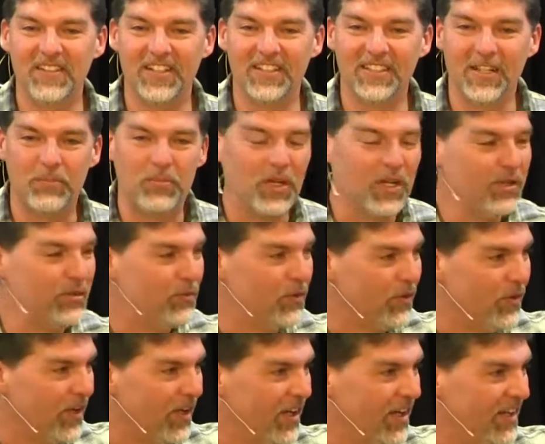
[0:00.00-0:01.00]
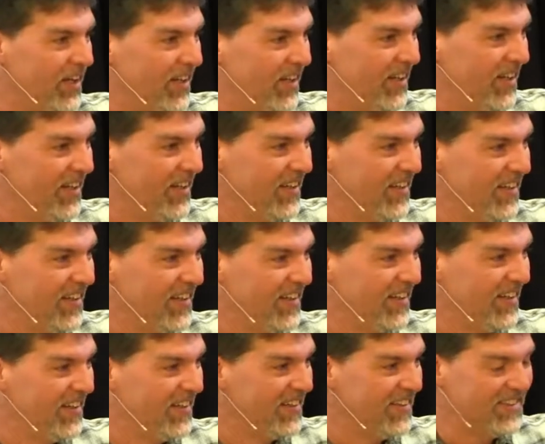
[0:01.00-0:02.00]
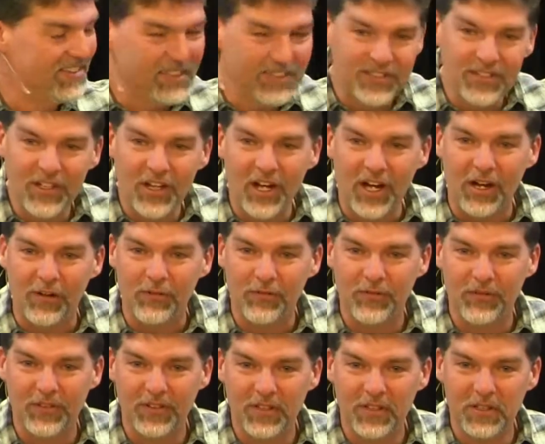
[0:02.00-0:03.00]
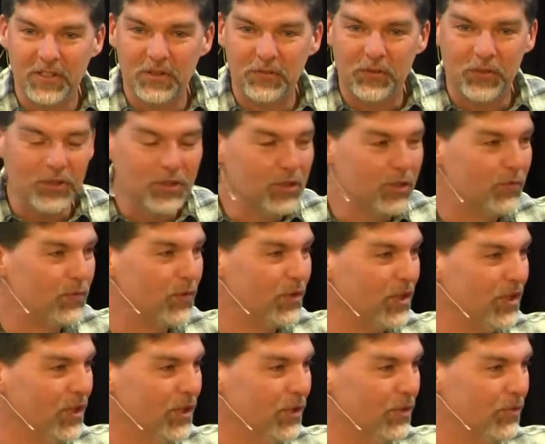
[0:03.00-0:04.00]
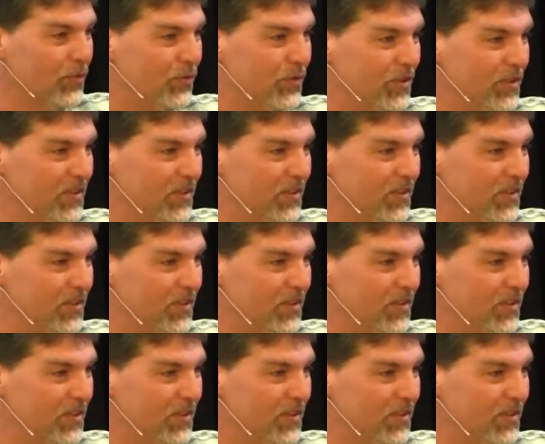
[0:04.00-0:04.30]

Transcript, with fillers: Because I paid for that. Is this enough for you to forgive?